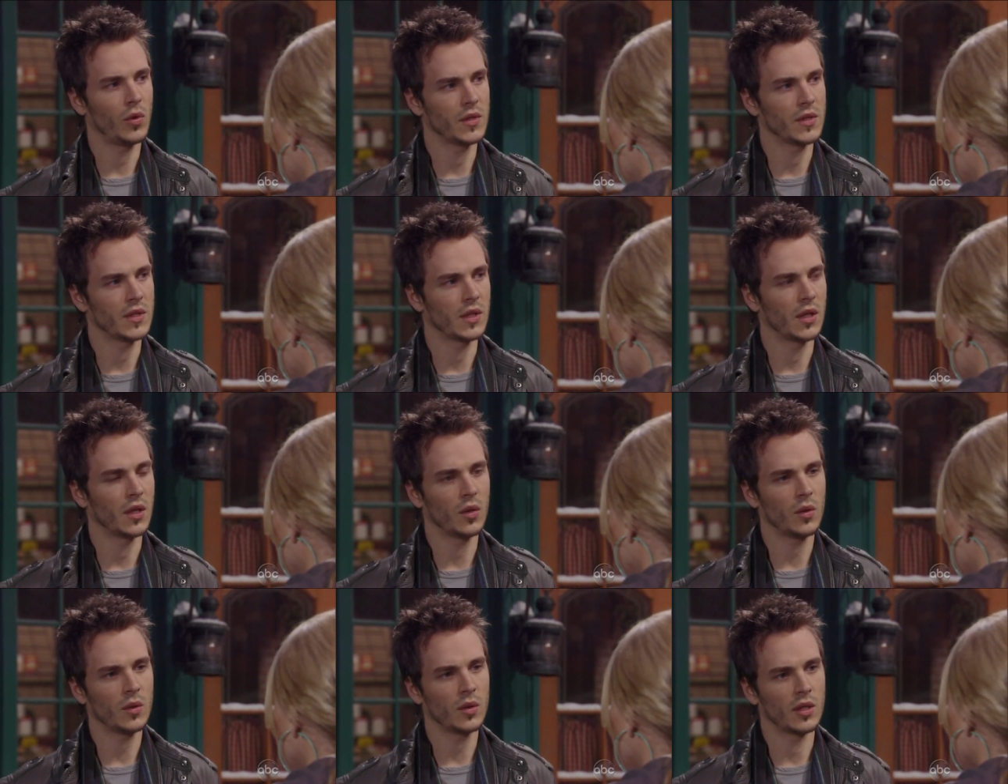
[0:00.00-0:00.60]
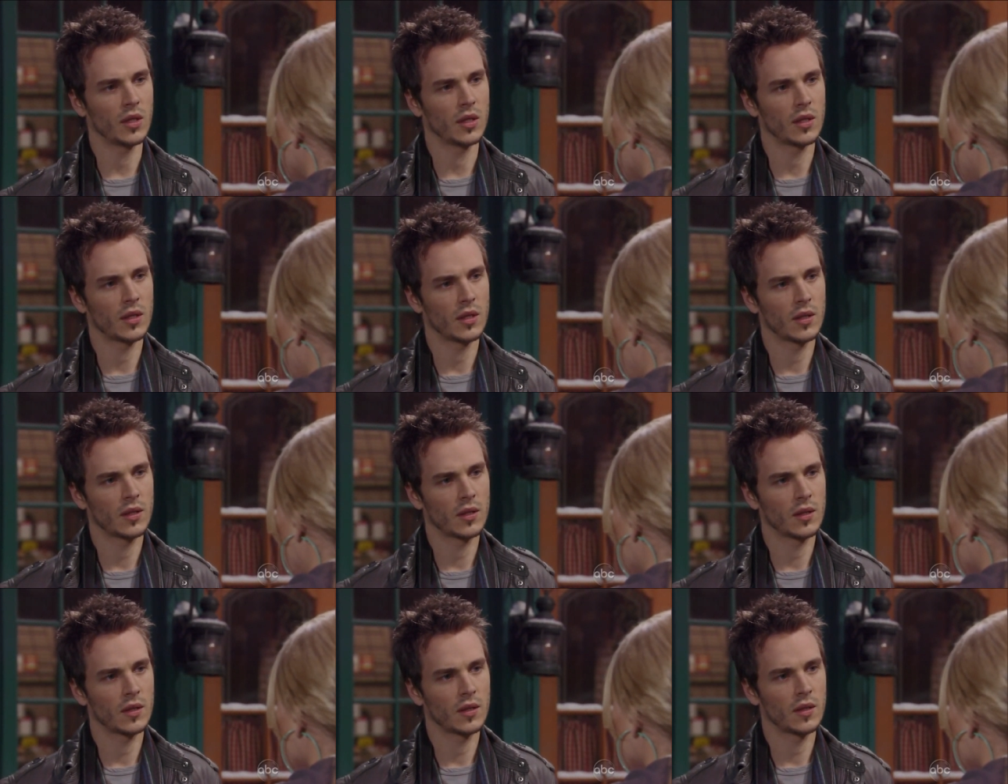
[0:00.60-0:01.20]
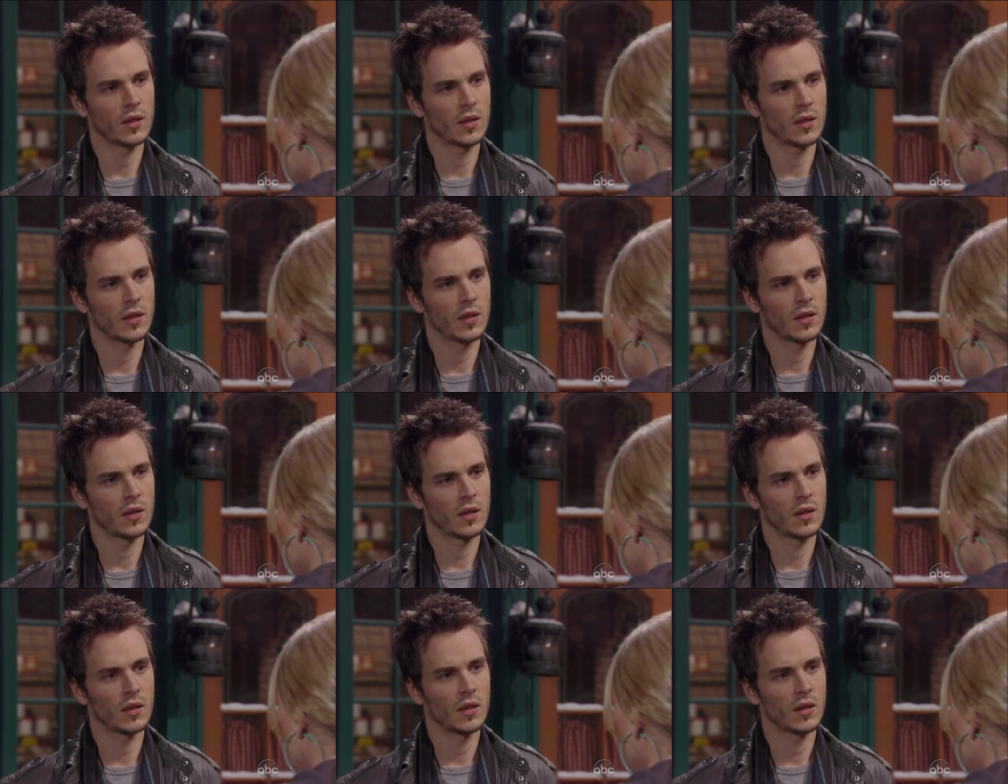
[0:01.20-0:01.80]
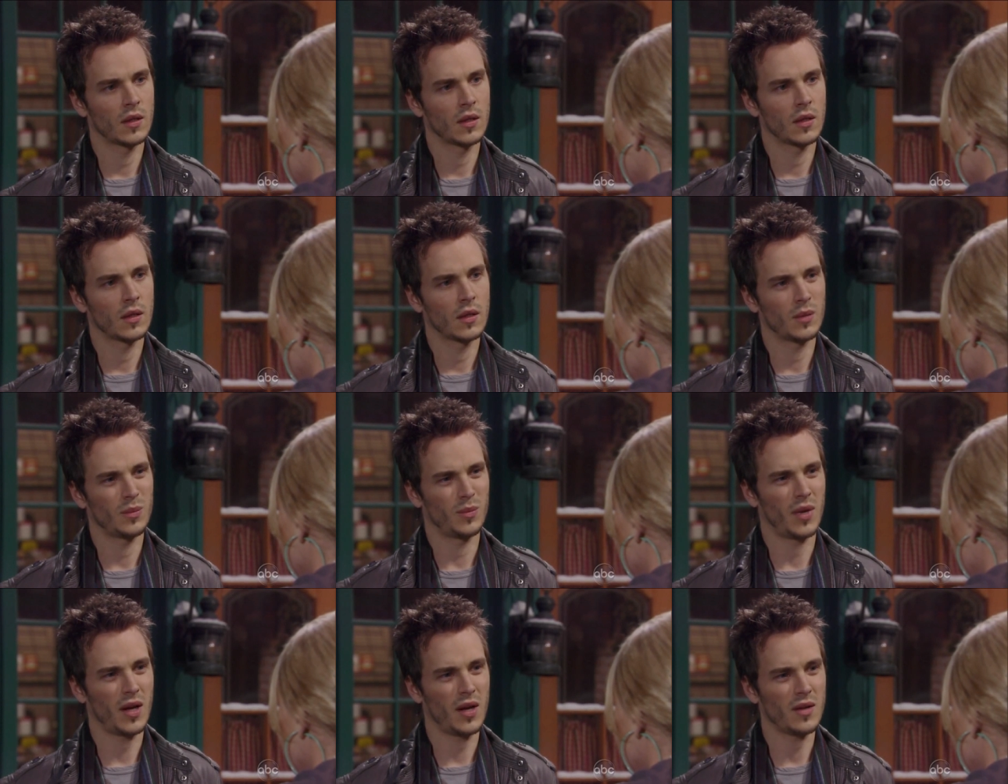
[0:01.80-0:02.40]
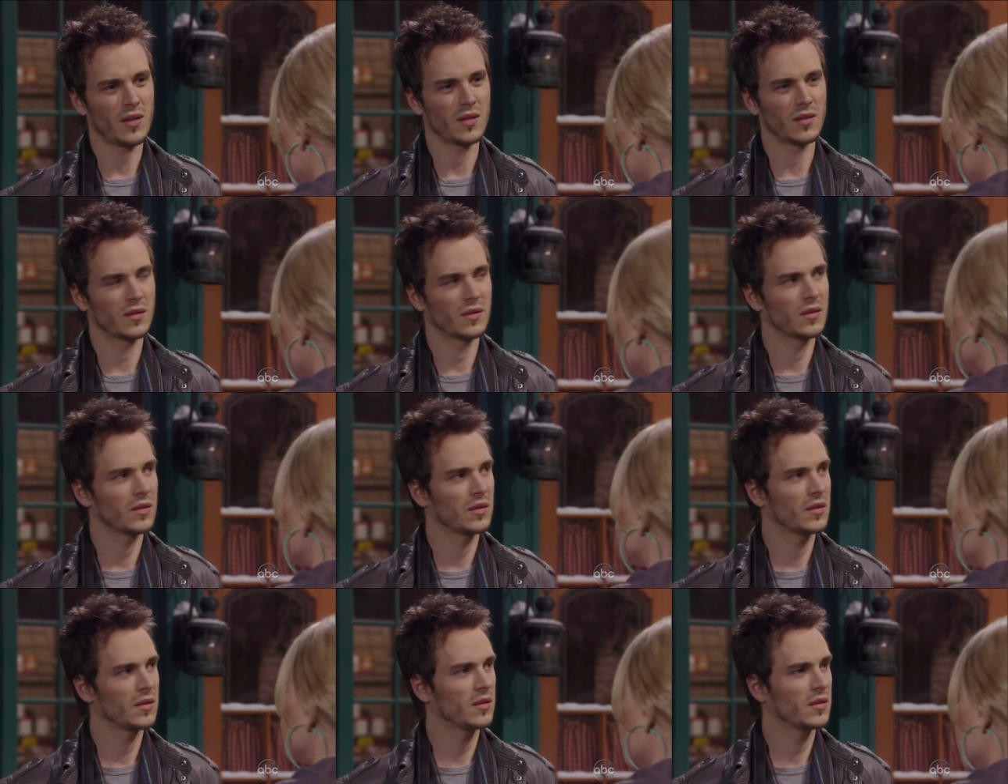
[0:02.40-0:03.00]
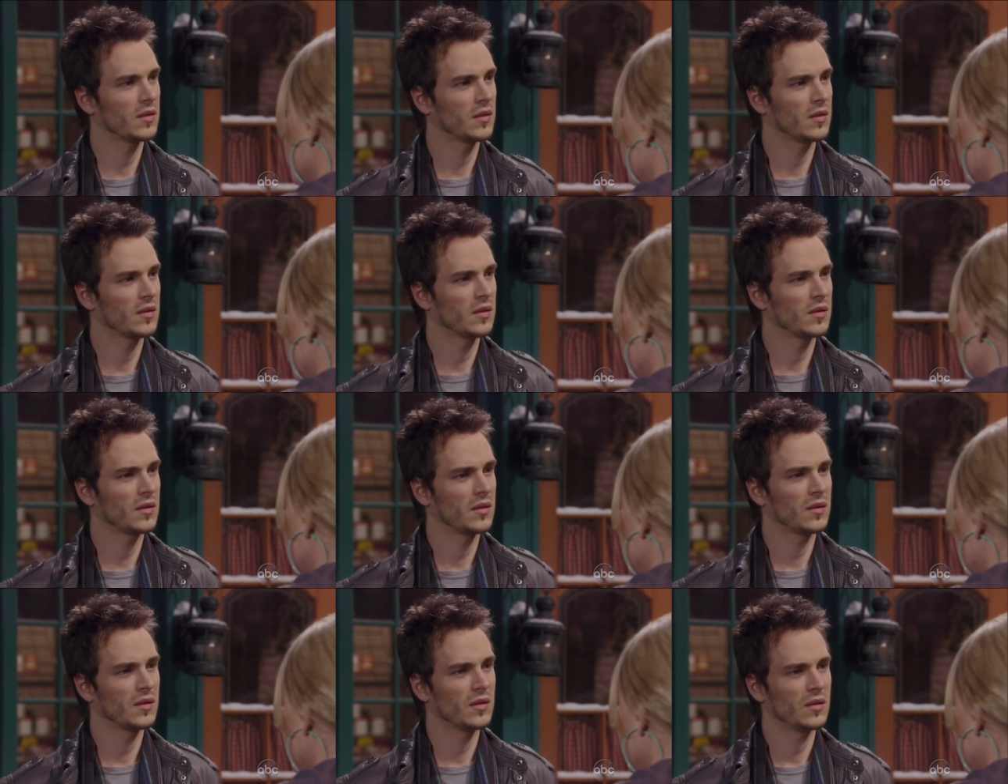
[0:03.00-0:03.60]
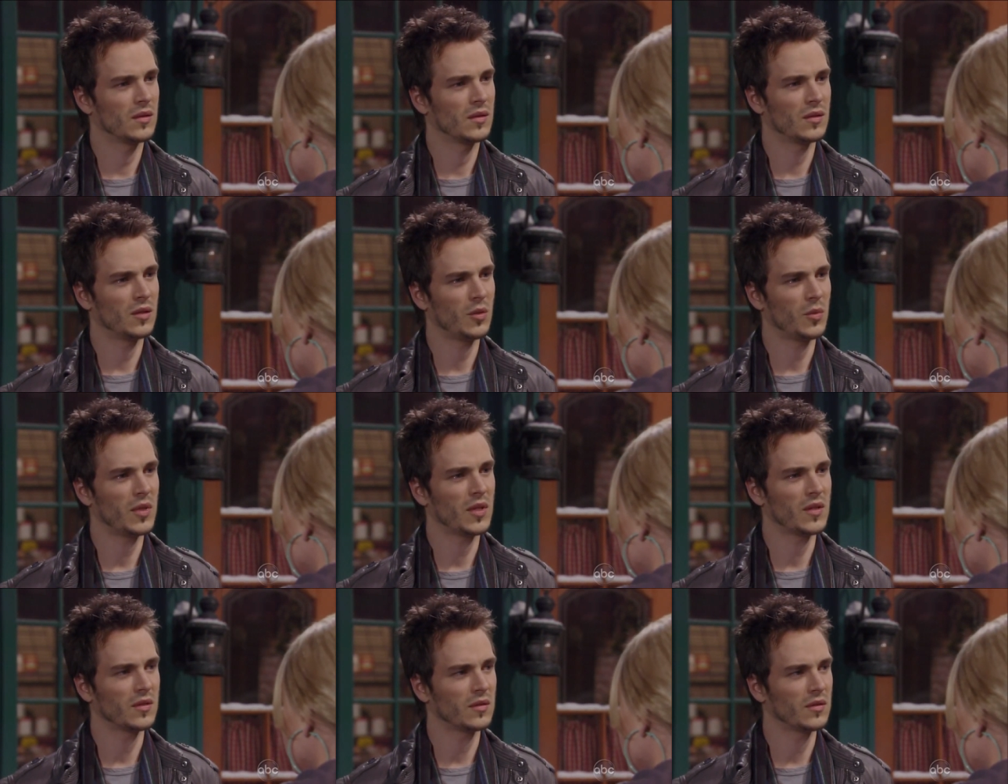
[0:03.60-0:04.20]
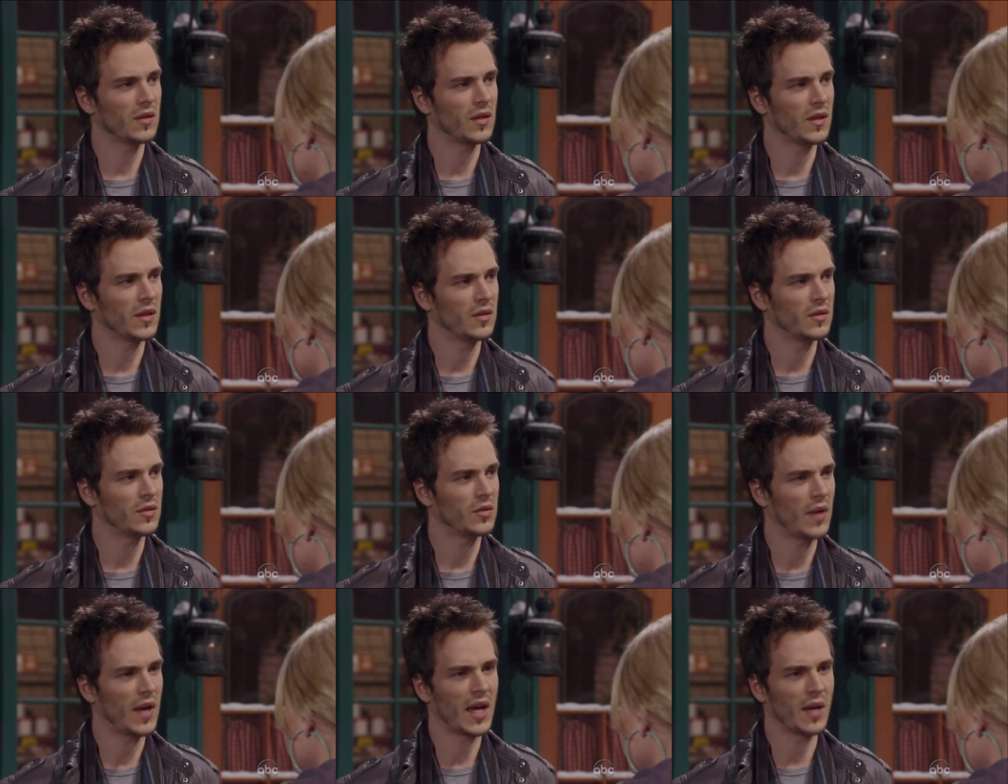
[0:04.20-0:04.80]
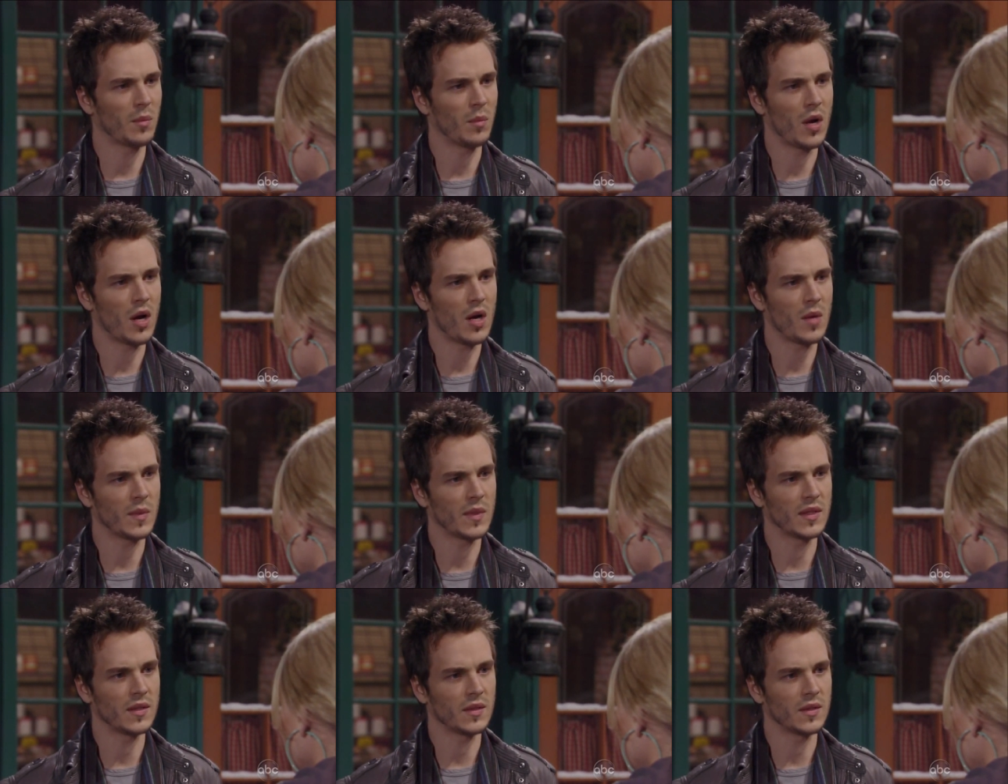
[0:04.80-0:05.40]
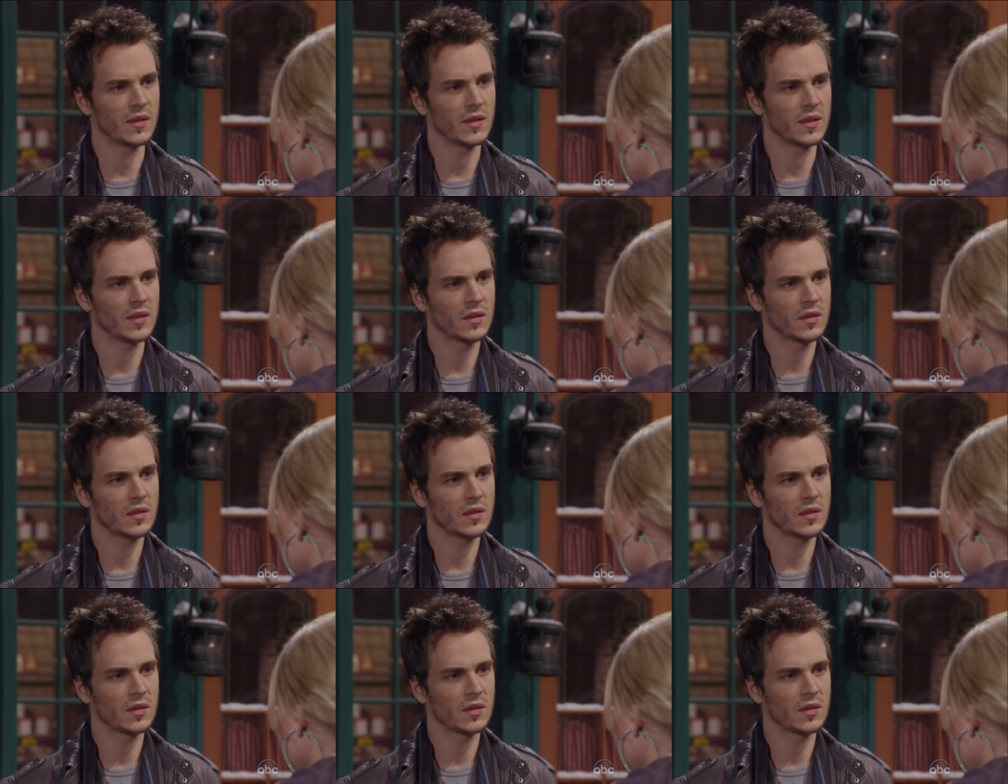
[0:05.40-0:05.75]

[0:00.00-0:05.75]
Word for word: Where is he going? Paris. Paris? Mm. Hope he doesn't try to drag Mom into all